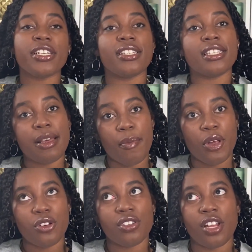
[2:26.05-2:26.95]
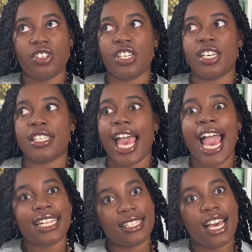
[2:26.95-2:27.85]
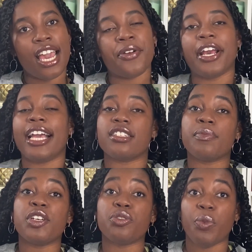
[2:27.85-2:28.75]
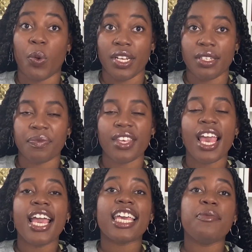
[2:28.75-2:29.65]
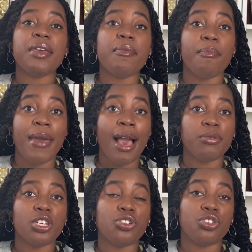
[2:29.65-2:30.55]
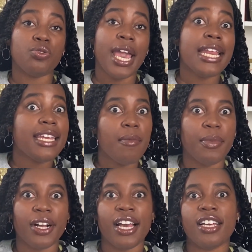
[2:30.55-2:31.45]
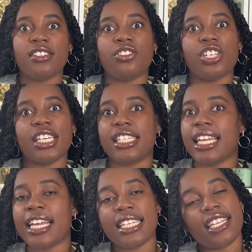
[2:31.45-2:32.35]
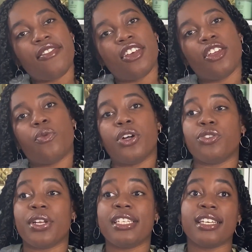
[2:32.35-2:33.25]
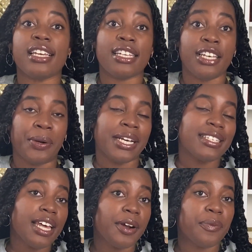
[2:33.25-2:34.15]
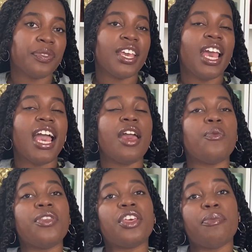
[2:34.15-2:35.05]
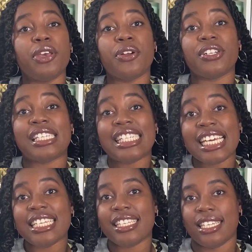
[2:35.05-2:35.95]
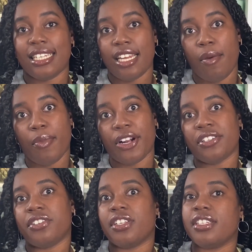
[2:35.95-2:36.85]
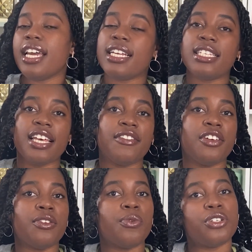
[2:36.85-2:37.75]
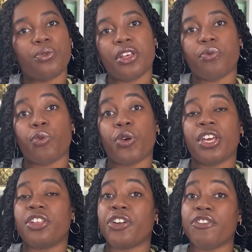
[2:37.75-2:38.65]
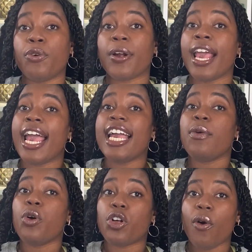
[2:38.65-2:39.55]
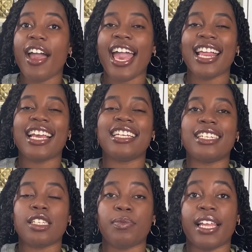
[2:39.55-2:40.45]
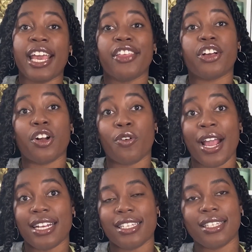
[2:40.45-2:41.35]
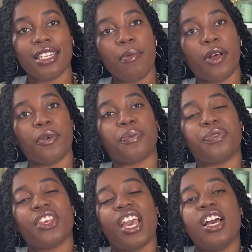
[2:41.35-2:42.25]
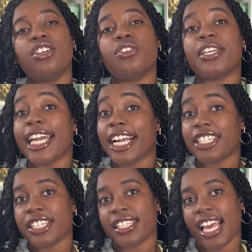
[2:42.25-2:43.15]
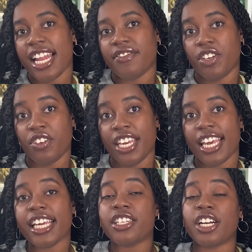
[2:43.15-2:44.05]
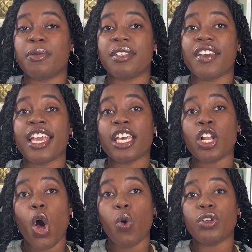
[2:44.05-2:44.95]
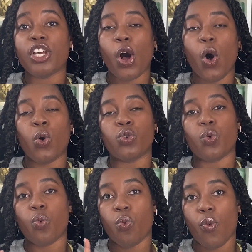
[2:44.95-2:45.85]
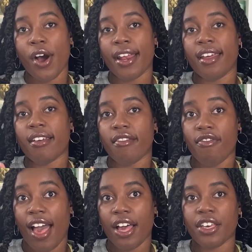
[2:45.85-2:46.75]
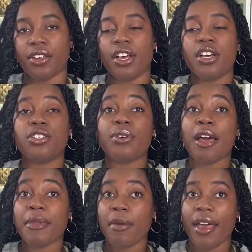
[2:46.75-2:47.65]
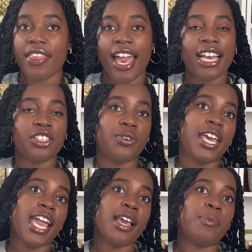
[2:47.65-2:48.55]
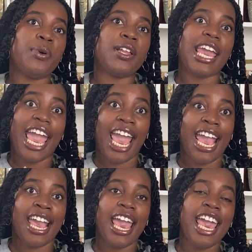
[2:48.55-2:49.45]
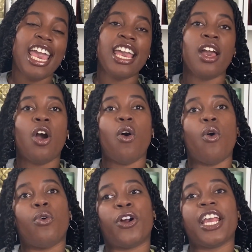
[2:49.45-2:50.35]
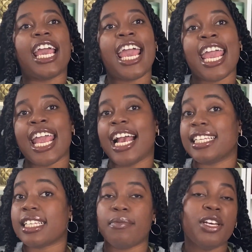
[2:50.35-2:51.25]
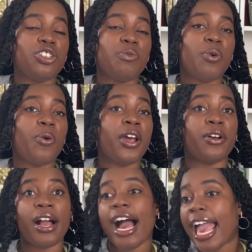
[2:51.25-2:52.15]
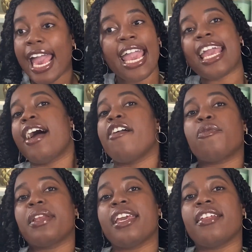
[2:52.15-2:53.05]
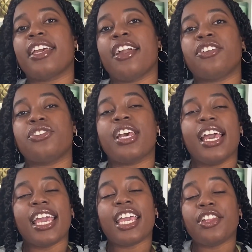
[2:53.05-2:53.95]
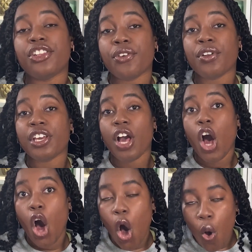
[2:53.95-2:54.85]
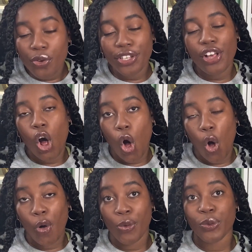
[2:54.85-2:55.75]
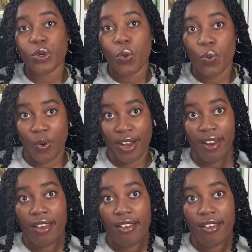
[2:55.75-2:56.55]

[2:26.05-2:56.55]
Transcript: symbol, such as @ or exclamation point, can be mapped to a number, such as 97, 126, etc., etc. And when the computer sees this number, such as 97, 123, 34, it will go ahead and display the correct symbol. So character is kind of unique in terms of it can only hold one value. So what I mean by that is you can't put a or a exclamation point or a however many other characters. It can literally only hold one